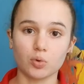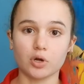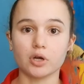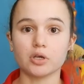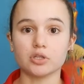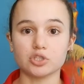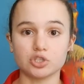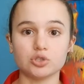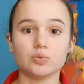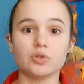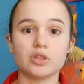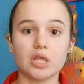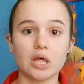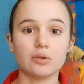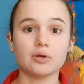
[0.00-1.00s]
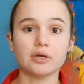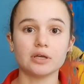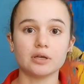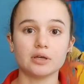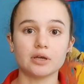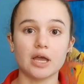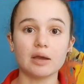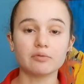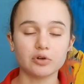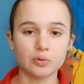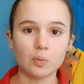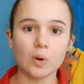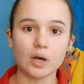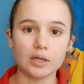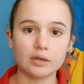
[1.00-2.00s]
to work and she was telling
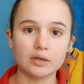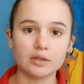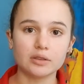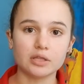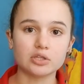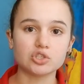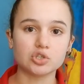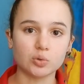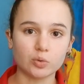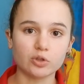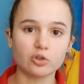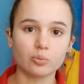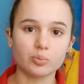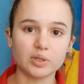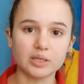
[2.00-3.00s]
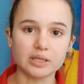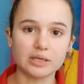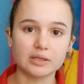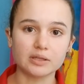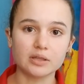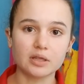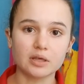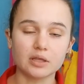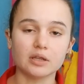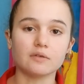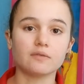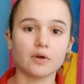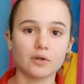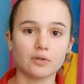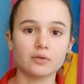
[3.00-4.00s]
everyone that she was obedient and
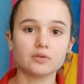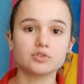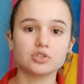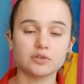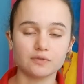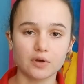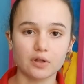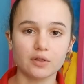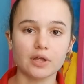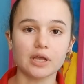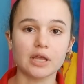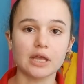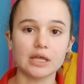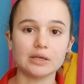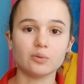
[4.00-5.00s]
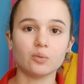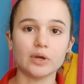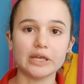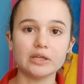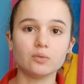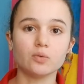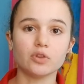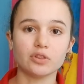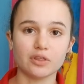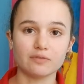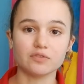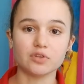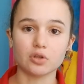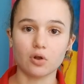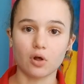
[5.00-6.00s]
it felt she felt like a weight was
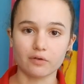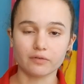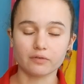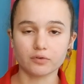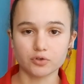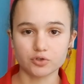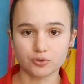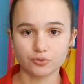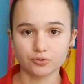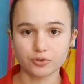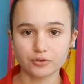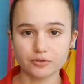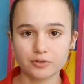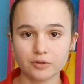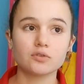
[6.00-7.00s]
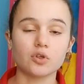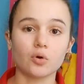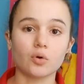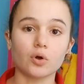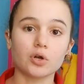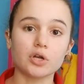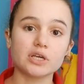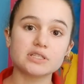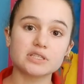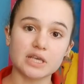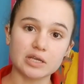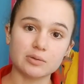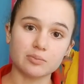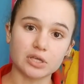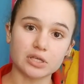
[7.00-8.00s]
lifted off of her shoulders. So her
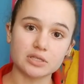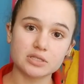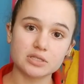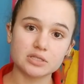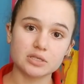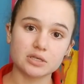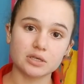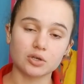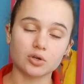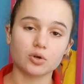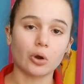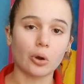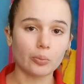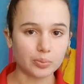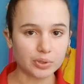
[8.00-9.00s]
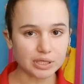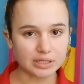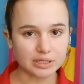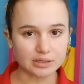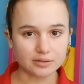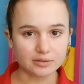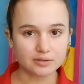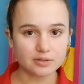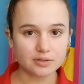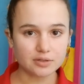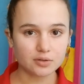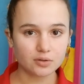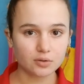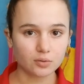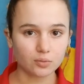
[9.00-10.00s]
excitement and her
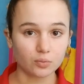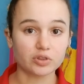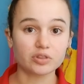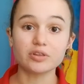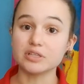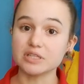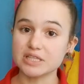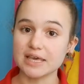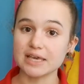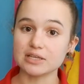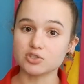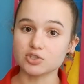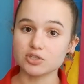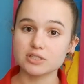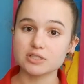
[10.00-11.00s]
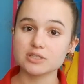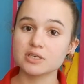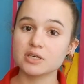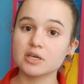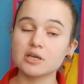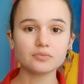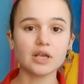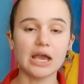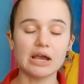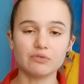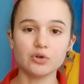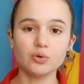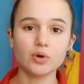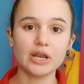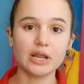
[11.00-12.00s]
obedience was contagious.
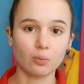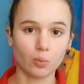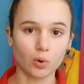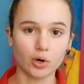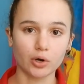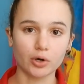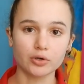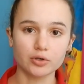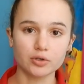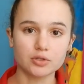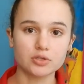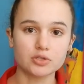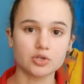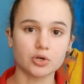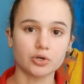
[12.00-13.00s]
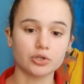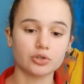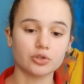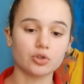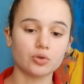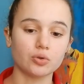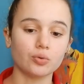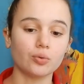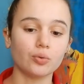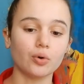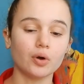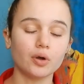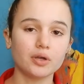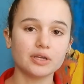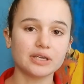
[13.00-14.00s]
Everyone at work started
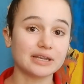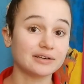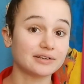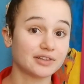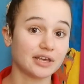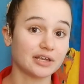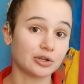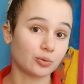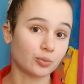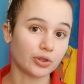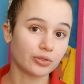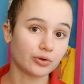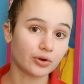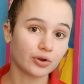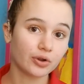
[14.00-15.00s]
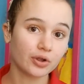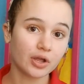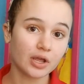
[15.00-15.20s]
to get excited with her.